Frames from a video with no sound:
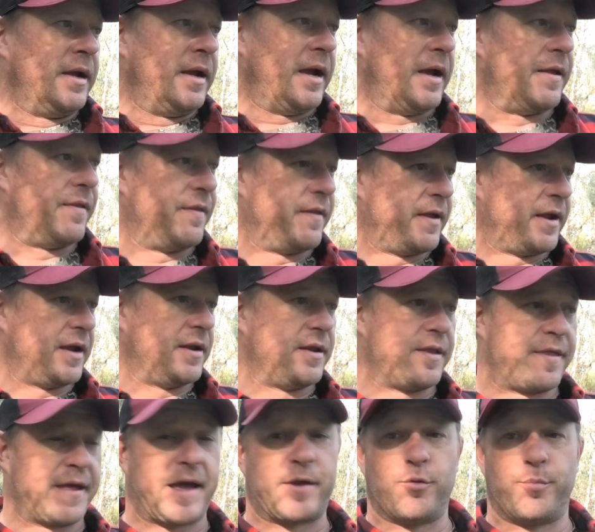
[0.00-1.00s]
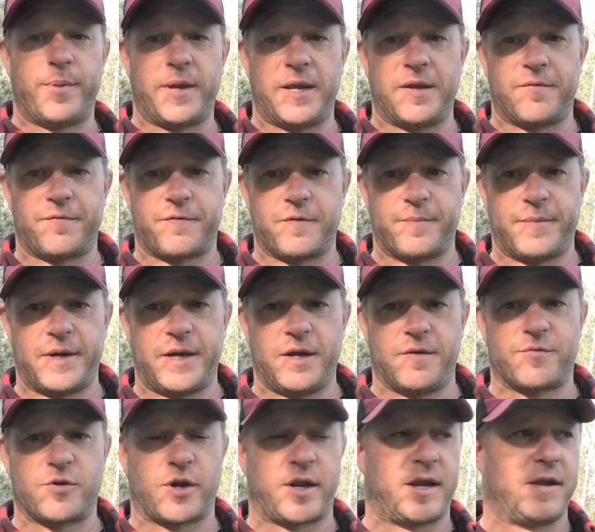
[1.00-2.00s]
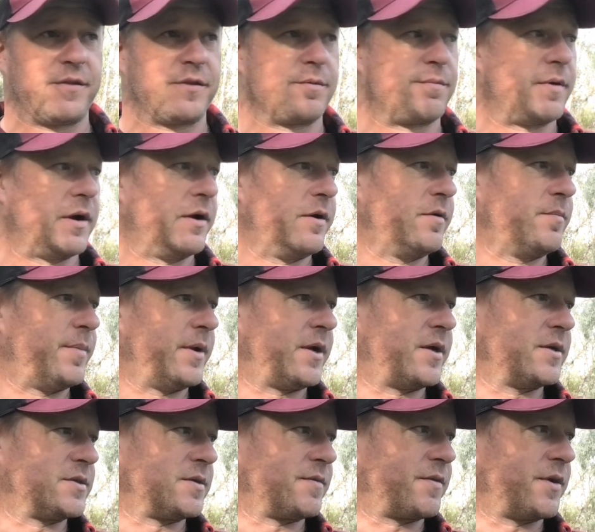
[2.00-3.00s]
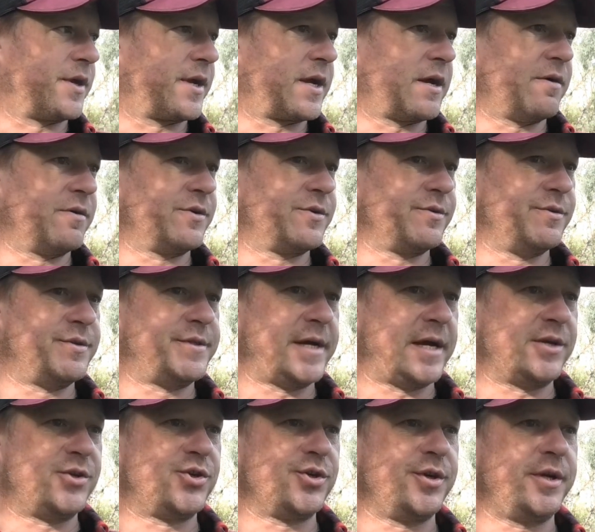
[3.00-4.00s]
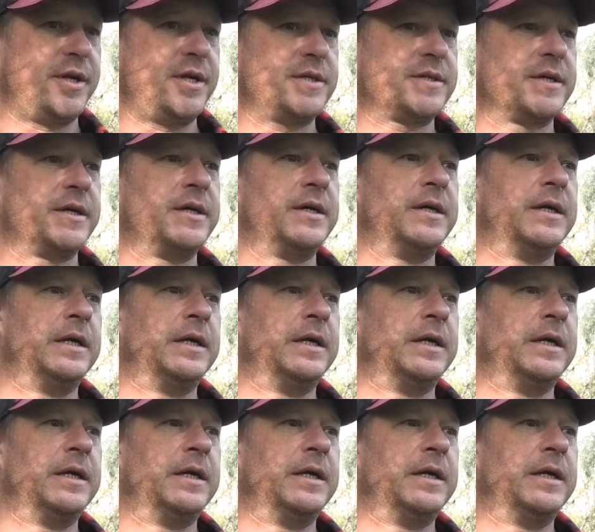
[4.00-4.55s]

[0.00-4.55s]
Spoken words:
And then that'll be it for me. I've got to hit the road because I've got to go and do dad duties.